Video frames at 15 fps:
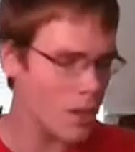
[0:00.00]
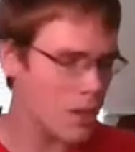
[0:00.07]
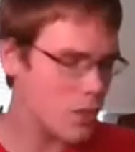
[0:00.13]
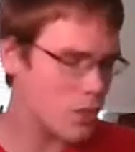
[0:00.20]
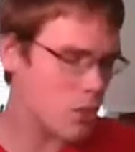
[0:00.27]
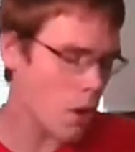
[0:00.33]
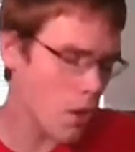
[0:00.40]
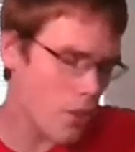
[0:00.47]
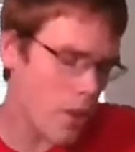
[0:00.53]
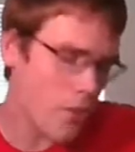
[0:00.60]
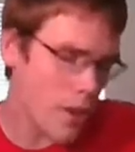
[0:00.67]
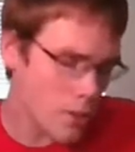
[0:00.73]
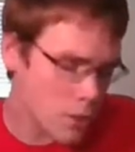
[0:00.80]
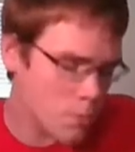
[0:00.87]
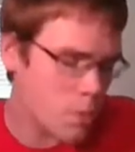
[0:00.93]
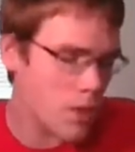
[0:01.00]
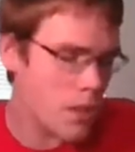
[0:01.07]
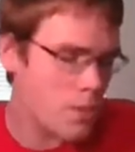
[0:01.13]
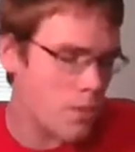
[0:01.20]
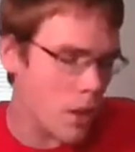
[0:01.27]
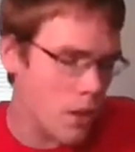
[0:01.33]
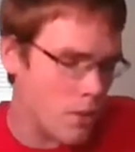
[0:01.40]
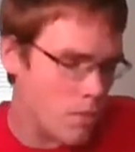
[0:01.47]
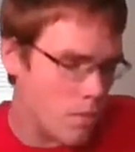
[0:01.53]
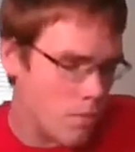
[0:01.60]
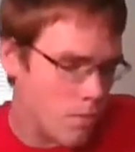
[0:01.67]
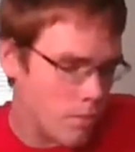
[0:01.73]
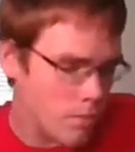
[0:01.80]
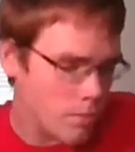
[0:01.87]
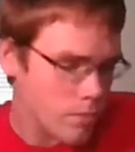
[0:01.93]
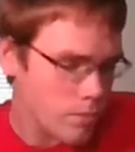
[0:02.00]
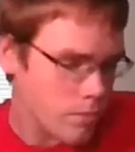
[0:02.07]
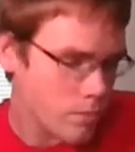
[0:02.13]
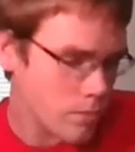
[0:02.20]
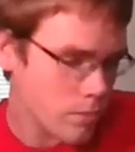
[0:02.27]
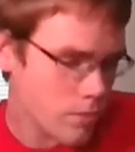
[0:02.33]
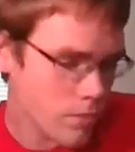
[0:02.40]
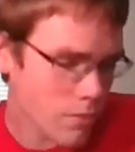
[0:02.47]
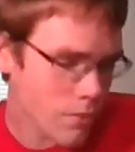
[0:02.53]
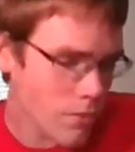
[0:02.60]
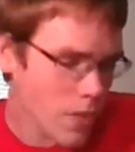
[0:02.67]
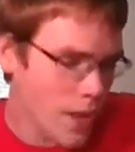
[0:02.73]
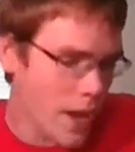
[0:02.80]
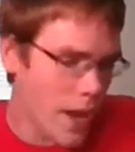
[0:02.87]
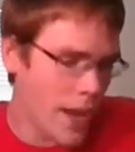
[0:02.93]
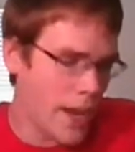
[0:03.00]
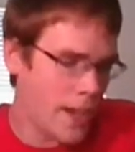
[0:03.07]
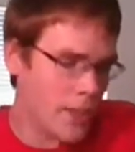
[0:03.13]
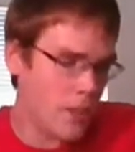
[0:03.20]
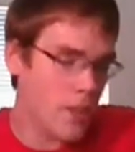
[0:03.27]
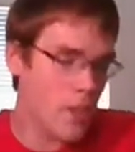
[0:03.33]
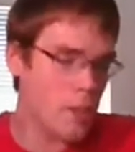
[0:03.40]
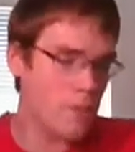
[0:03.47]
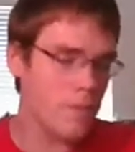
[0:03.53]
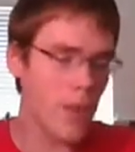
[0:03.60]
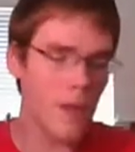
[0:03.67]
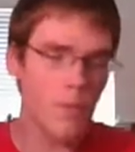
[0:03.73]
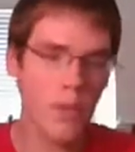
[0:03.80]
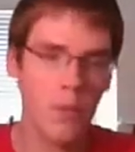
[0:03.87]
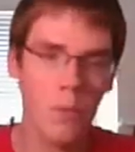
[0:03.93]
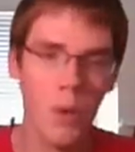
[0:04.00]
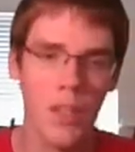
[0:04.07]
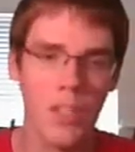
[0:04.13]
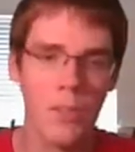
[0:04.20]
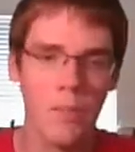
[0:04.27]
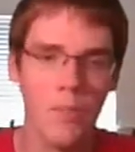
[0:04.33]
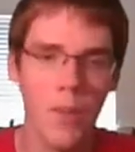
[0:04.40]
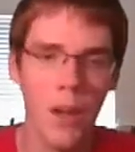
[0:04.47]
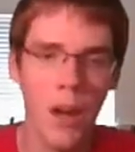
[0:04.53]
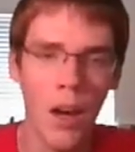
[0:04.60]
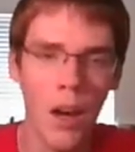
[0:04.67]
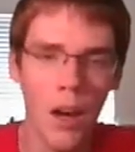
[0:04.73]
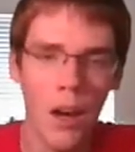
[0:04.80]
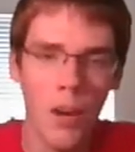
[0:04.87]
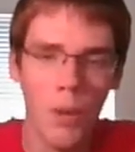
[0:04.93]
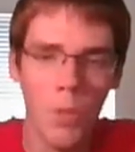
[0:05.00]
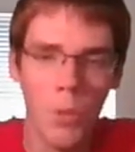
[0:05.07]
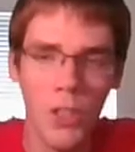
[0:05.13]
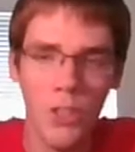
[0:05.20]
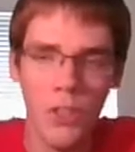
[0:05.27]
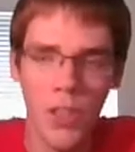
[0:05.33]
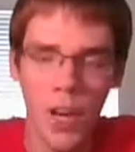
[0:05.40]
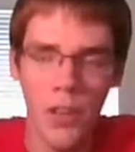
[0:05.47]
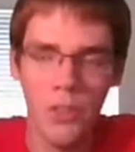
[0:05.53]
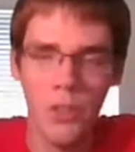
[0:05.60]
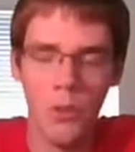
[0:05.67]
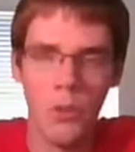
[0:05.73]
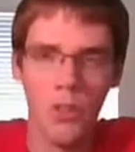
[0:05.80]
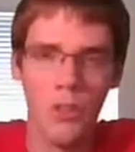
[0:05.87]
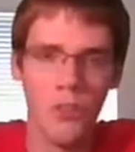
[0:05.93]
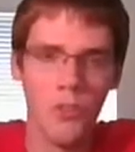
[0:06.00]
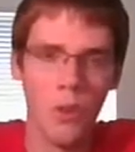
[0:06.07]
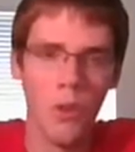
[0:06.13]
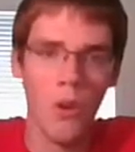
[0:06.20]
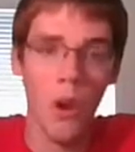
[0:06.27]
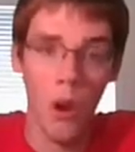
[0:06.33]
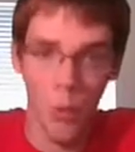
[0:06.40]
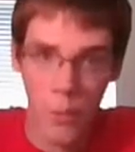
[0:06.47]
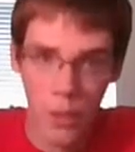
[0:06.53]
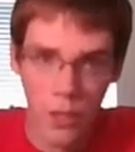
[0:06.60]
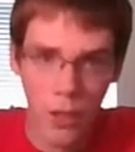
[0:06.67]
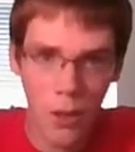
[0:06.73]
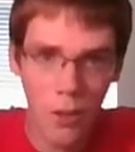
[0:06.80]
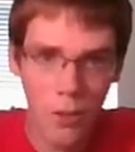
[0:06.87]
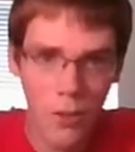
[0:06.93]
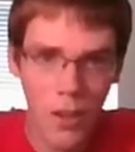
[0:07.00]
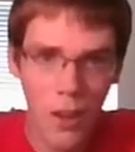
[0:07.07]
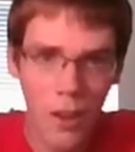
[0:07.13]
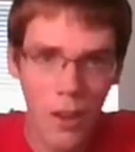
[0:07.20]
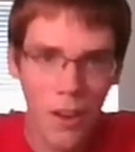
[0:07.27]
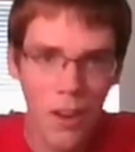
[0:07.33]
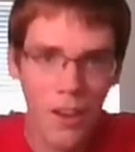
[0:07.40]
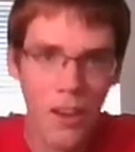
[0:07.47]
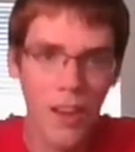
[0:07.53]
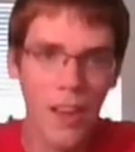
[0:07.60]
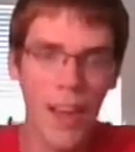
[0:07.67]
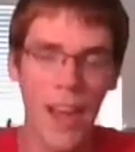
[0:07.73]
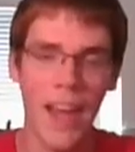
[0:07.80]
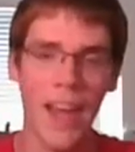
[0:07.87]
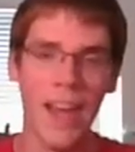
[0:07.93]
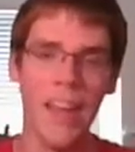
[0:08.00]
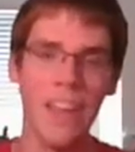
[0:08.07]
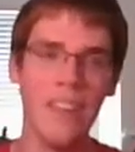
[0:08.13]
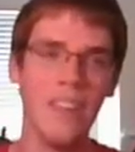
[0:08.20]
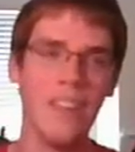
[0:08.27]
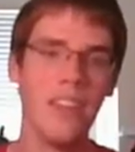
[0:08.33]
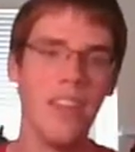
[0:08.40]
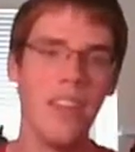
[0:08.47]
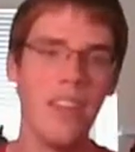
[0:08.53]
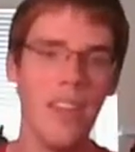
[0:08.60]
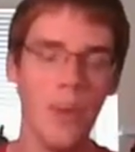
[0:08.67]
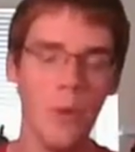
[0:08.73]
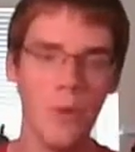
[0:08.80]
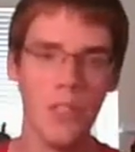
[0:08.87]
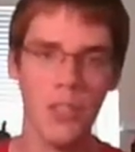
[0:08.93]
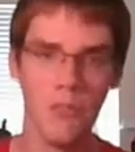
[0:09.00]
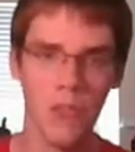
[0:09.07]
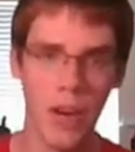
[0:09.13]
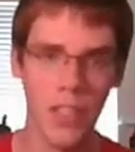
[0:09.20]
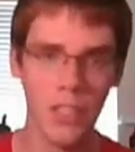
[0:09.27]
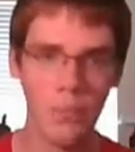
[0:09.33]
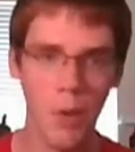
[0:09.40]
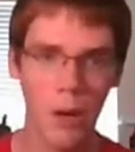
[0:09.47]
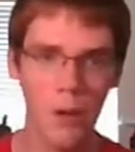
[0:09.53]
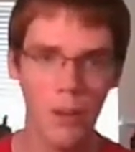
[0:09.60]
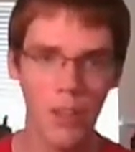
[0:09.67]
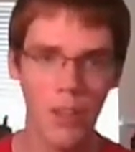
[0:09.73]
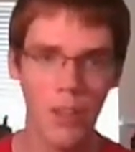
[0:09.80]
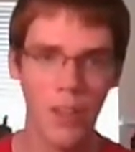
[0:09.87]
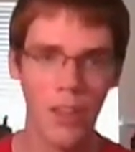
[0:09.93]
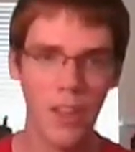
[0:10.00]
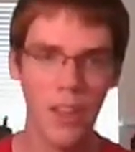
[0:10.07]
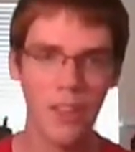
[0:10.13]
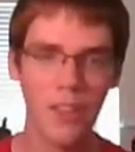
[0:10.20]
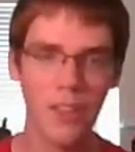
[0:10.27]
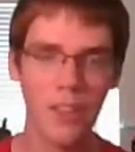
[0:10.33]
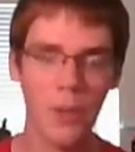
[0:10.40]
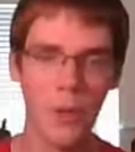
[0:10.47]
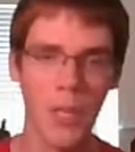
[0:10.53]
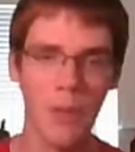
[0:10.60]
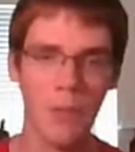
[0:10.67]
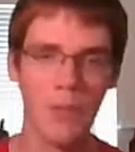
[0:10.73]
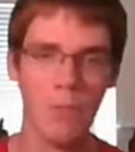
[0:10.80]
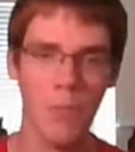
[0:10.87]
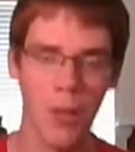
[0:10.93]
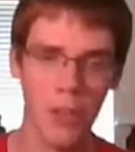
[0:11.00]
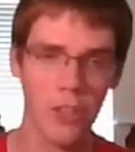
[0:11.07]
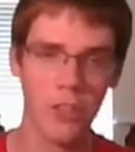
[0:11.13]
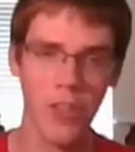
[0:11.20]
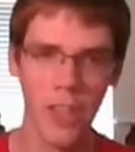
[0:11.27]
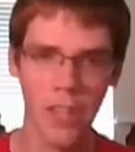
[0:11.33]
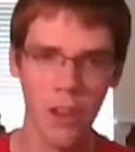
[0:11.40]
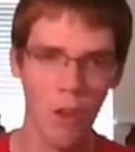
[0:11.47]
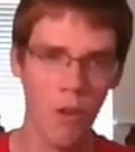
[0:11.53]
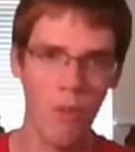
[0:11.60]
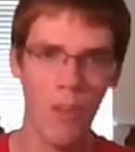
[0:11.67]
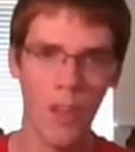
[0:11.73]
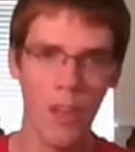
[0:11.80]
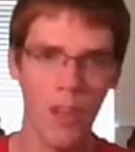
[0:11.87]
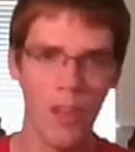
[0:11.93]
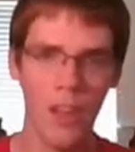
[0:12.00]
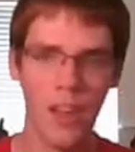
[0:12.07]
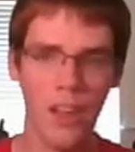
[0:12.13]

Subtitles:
So I thought that was pretty fun. And another favorite was when you got to control Obito, and he was in rage mode, so he was murdering all the